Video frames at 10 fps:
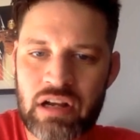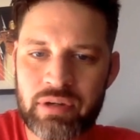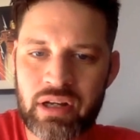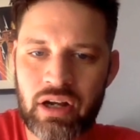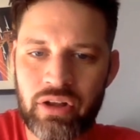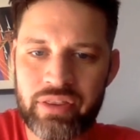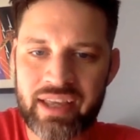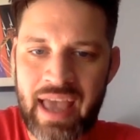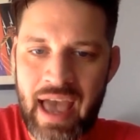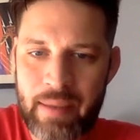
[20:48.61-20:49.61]
drama called
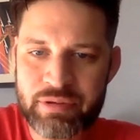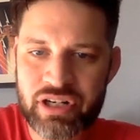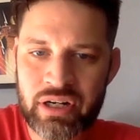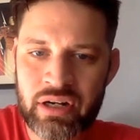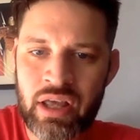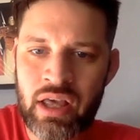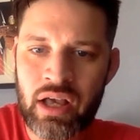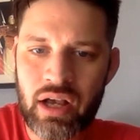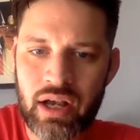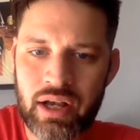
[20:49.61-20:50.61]
The Capture,
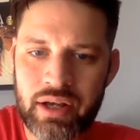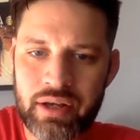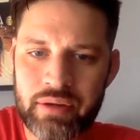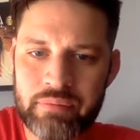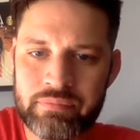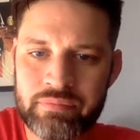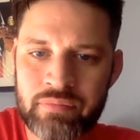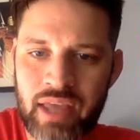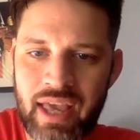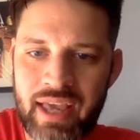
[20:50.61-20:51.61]
um,
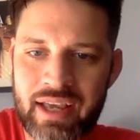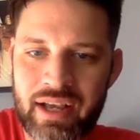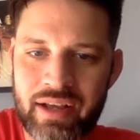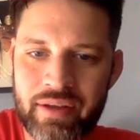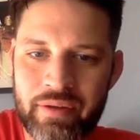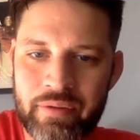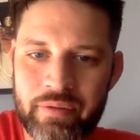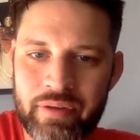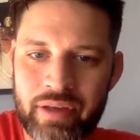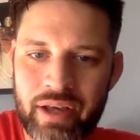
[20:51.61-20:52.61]
a,
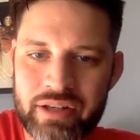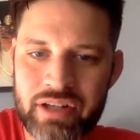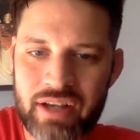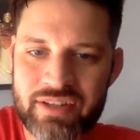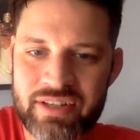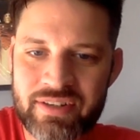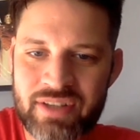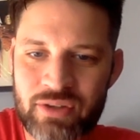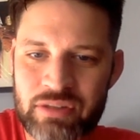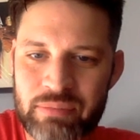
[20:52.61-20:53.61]
uh, a docu
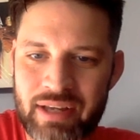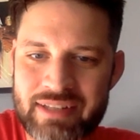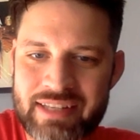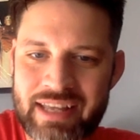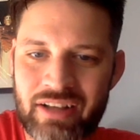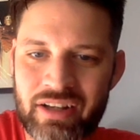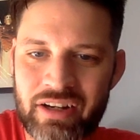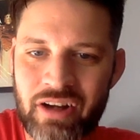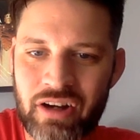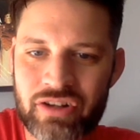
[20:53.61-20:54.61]
series hosted by Dale
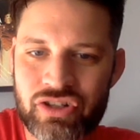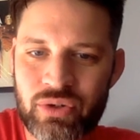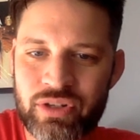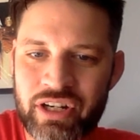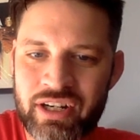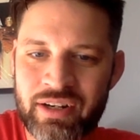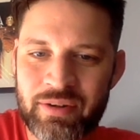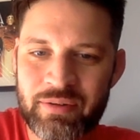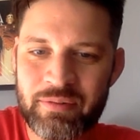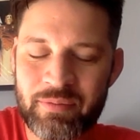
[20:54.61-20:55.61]
Earnhardt Jr.,
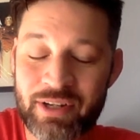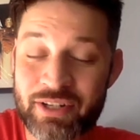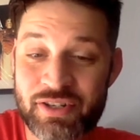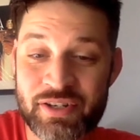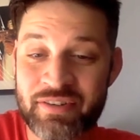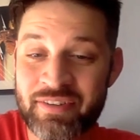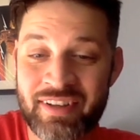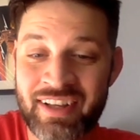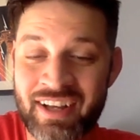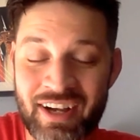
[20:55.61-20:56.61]
which
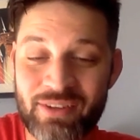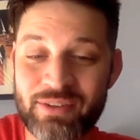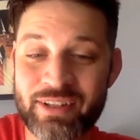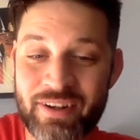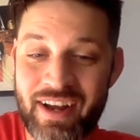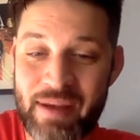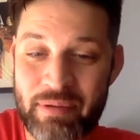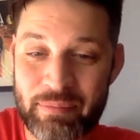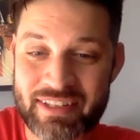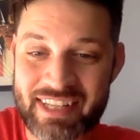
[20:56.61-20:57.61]
holy crap,
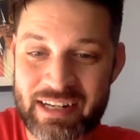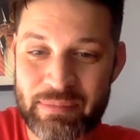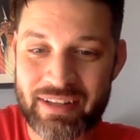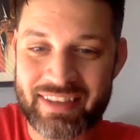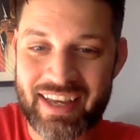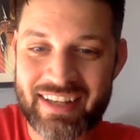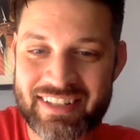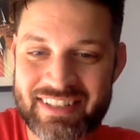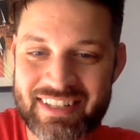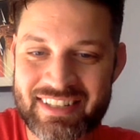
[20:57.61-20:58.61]
I'm excited about
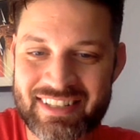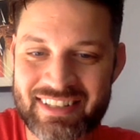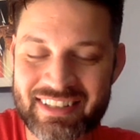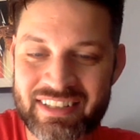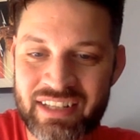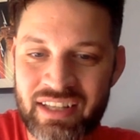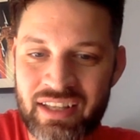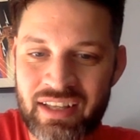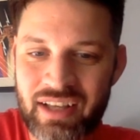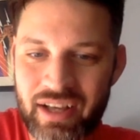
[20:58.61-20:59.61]
that just instantly. Okay.
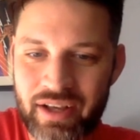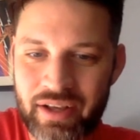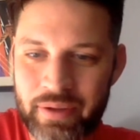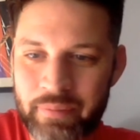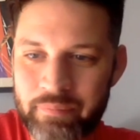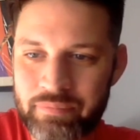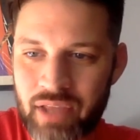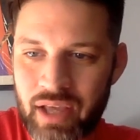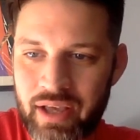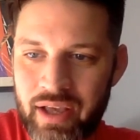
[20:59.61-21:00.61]
Um,
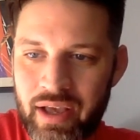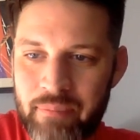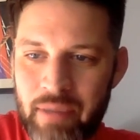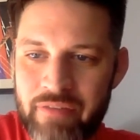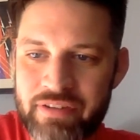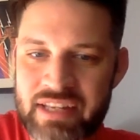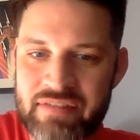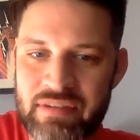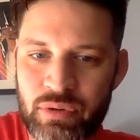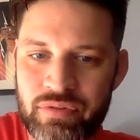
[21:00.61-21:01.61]
uh, a made for
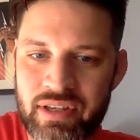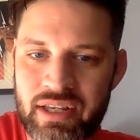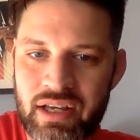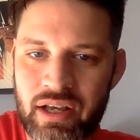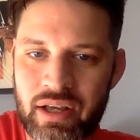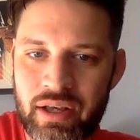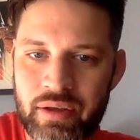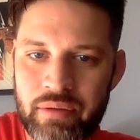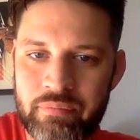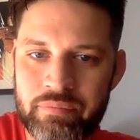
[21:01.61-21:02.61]
TV movie
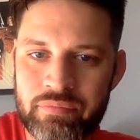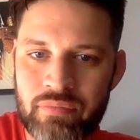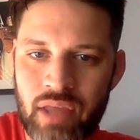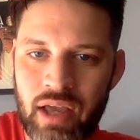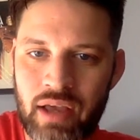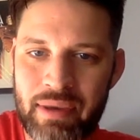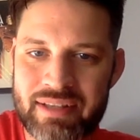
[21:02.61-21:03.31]
um, uh,